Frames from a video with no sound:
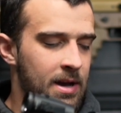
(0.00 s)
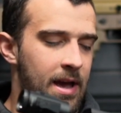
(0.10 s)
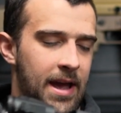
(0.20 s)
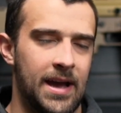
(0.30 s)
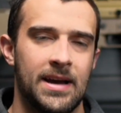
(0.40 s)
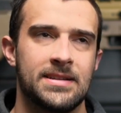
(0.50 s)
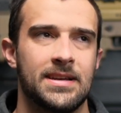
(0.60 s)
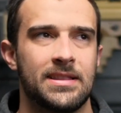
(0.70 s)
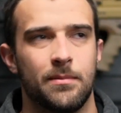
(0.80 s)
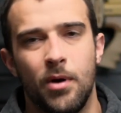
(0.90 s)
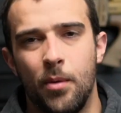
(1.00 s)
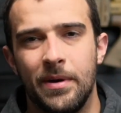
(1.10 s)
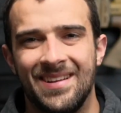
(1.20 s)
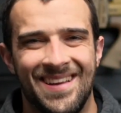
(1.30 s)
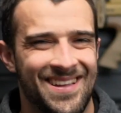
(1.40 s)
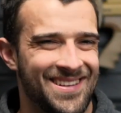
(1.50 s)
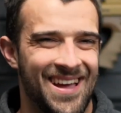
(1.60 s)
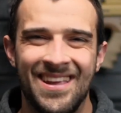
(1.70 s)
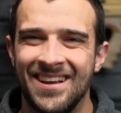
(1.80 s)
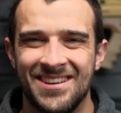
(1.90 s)
And at the moment, in
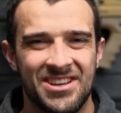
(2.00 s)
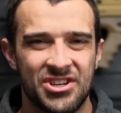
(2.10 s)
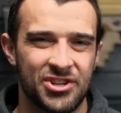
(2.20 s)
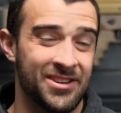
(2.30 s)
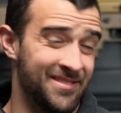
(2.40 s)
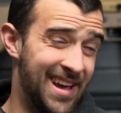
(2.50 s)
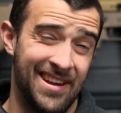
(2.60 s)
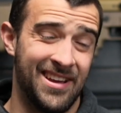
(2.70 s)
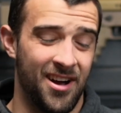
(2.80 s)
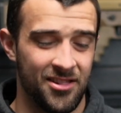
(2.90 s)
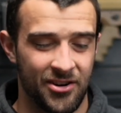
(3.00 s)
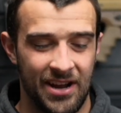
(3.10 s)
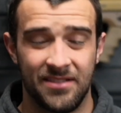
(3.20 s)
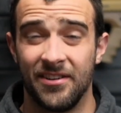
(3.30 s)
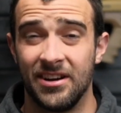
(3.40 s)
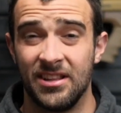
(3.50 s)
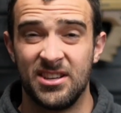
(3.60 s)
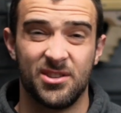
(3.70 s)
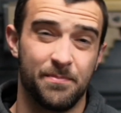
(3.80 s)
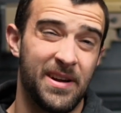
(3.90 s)
any condition, any color, at the very
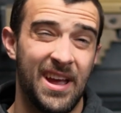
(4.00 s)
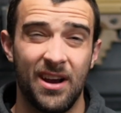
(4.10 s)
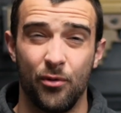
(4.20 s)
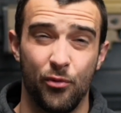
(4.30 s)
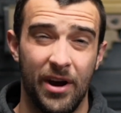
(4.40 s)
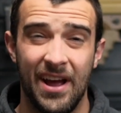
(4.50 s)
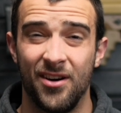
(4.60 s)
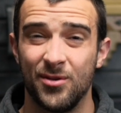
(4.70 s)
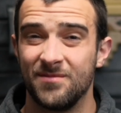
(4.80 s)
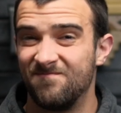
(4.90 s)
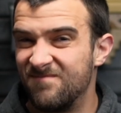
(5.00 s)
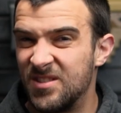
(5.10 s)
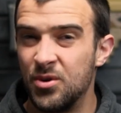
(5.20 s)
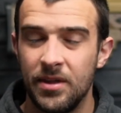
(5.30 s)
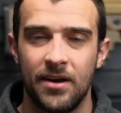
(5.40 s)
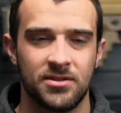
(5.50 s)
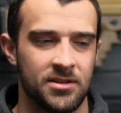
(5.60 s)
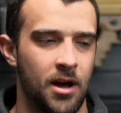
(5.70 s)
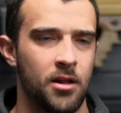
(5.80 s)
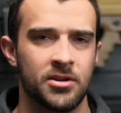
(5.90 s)
least, you're paying around
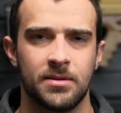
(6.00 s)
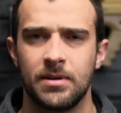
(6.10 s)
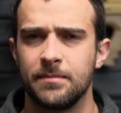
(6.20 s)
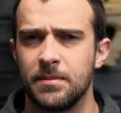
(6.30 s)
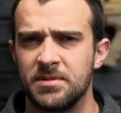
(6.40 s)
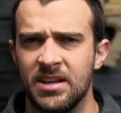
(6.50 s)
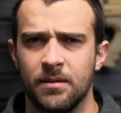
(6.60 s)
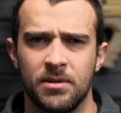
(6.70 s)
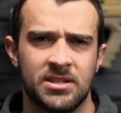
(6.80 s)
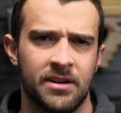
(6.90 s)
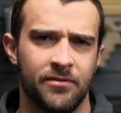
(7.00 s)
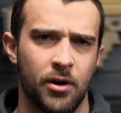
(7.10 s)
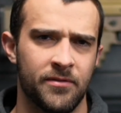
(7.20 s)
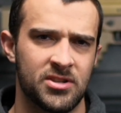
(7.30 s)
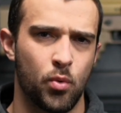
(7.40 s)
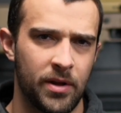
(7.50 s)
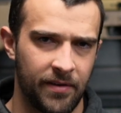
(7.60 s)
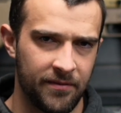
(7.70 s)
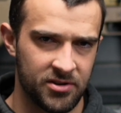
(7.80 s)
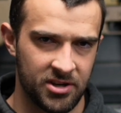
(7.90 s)
$2,000. Sometimes I'm seeing them listed for over
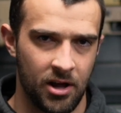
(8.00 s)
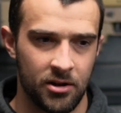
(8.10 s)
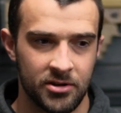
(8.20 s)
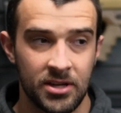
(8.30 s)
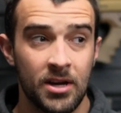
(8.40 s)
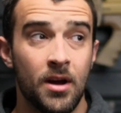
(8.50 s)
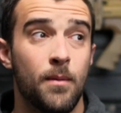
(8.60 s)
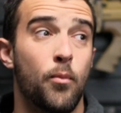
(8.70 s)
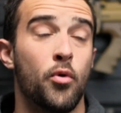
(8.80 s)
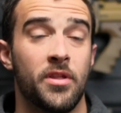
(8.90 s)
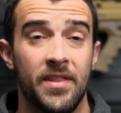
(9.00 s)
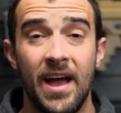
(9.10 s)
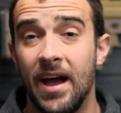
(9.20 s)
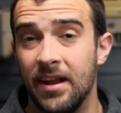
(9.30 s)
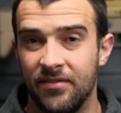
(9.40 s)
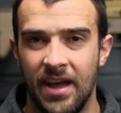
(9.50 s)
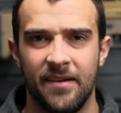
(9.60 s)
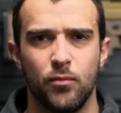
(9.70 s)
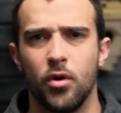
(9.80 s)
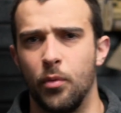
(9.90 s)
$2,500. More than that, if they
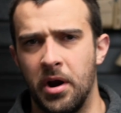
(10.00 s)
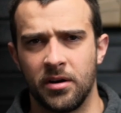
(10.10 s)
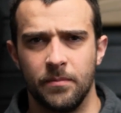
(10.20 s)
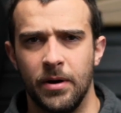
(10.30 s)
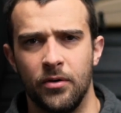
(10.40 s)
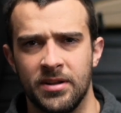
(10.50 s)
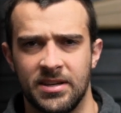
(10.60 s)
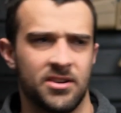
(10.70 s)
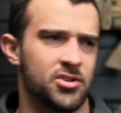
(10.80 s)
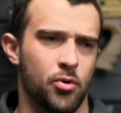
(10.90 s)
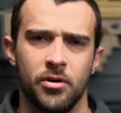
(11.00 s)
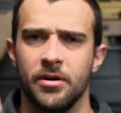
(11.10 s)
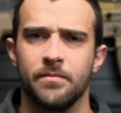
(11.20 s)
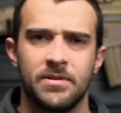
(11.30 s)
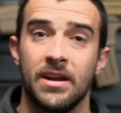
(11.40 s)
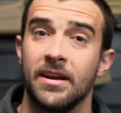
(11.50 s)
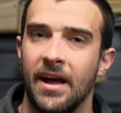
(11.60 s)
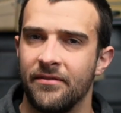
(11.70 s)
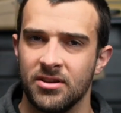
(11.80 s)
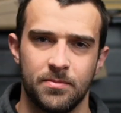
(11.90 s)
have more rare components, like a shorter
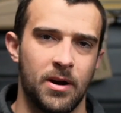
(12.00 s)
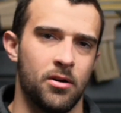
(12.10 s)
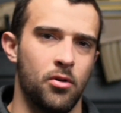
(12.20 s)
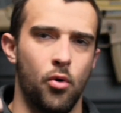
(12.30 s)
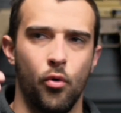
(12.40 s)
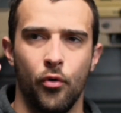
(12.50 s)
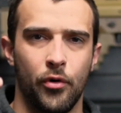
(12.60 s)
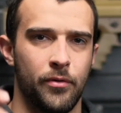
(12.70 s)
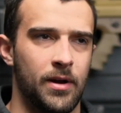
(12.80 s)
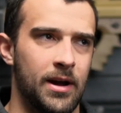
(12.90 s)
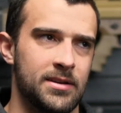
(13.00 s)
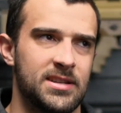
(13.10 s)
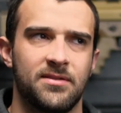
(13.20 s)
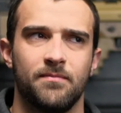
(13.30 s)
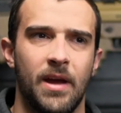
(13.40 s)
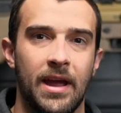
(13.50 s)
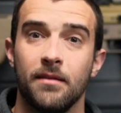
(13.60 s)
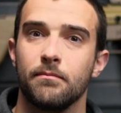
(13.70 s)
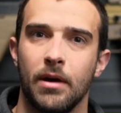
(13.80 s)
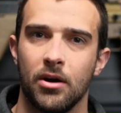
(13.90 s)
10.5-inch barrel or
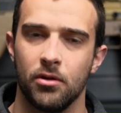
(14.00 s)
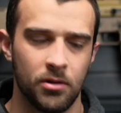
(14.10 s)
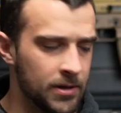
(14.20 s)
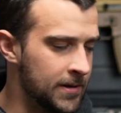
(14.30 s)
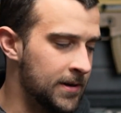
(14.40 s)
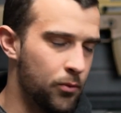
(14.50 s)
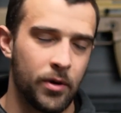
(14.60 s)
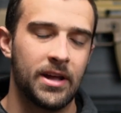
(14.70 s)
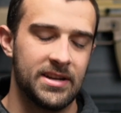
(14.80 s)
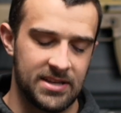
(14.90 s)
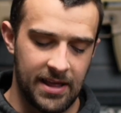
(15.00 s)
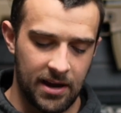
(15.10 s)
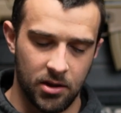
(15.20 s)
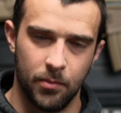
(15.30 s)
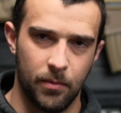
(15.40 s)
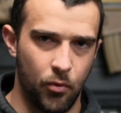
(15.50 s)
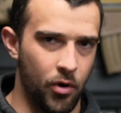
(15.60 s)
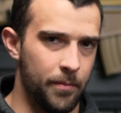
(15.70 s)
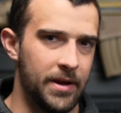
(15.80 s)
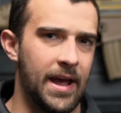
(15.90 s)
6.8 barrel, we'll get into that a little bit
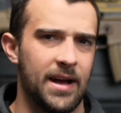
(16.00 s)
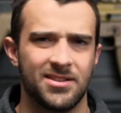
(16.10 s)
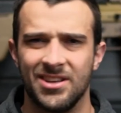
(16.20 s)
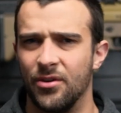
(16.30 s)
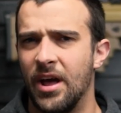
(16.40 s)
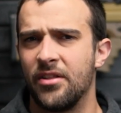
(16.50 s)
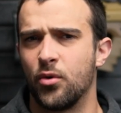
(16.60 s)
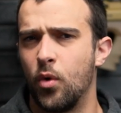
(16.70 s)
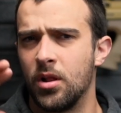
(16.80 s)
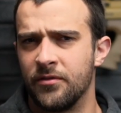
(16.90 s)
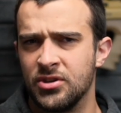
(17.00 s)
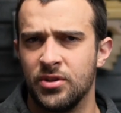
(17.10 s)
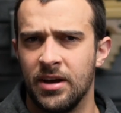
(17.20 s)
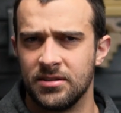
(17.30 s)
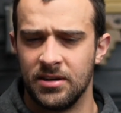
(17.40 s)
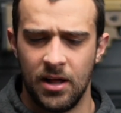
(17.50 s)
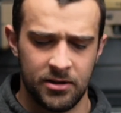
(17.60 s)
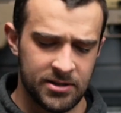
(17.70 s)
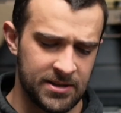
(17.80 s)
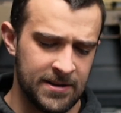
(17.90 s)
more. But yeah, so now they're well over
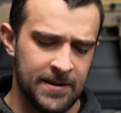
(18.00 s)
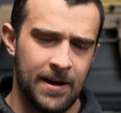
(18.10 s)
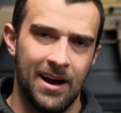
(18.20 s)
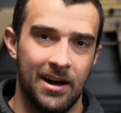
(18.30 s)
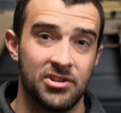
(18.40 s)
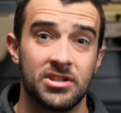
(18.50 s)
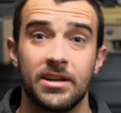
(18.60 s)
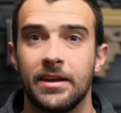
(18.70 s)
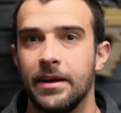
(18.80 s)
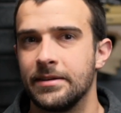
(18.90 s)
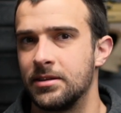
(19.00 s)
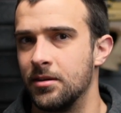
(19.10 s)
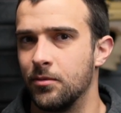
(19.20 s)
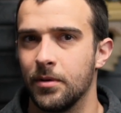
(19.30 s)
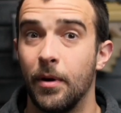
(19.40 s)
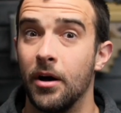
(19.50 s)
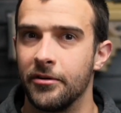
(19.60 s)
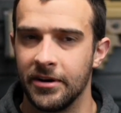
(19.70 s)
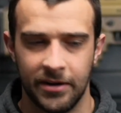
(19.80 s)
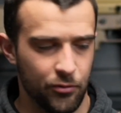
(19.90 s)
$2,000. Just in case you were
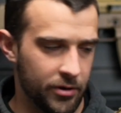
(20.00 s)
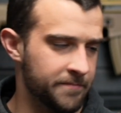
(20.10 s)
pondering getting one.